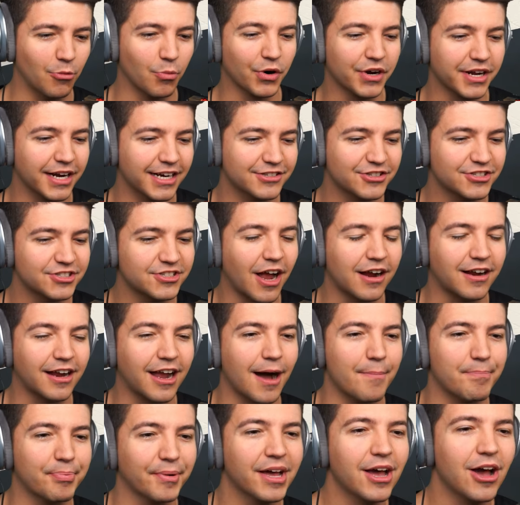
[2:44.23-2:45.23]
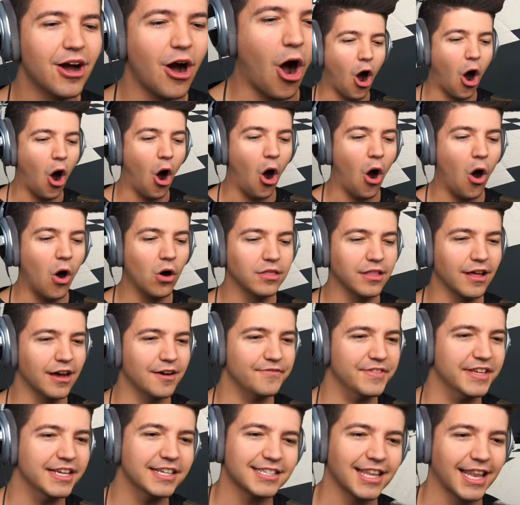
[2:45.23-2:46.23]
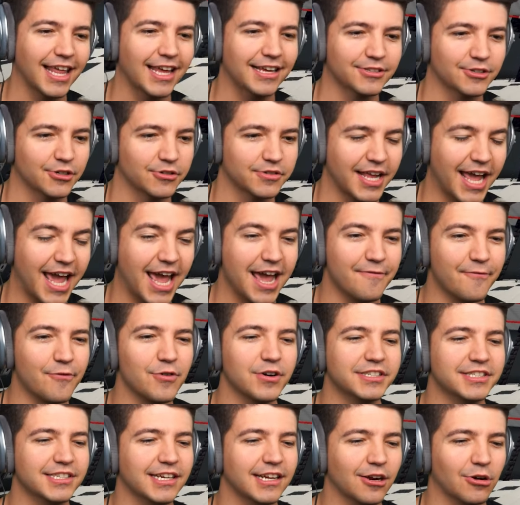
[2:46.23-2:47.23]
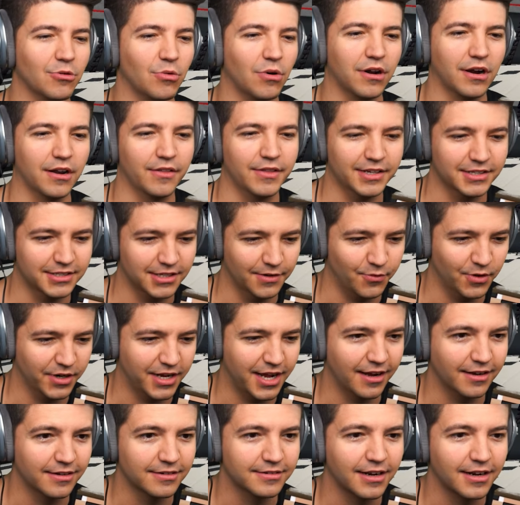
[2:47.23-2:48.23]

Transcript: We're going to suck up all of these lasers, every single one of these if we can,